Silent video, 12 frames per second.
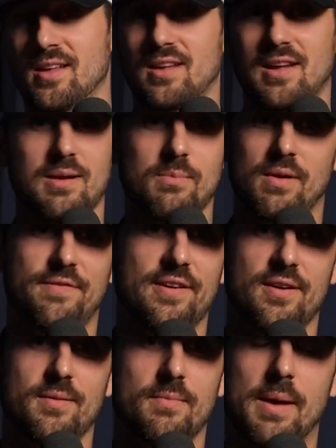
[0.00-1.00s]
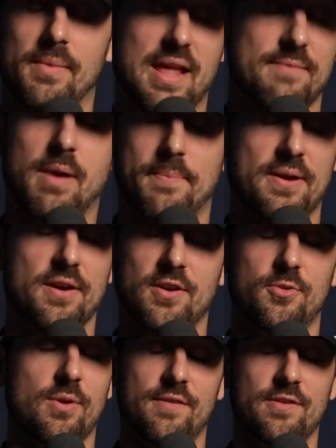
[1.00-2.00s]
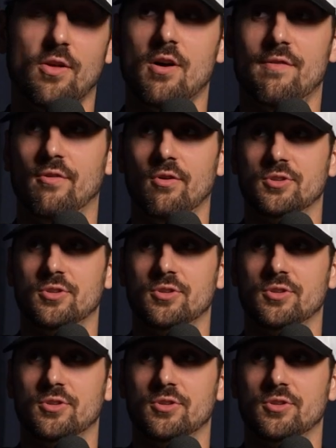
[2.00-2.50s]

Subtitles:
I'm going to have my periods where I feel awful.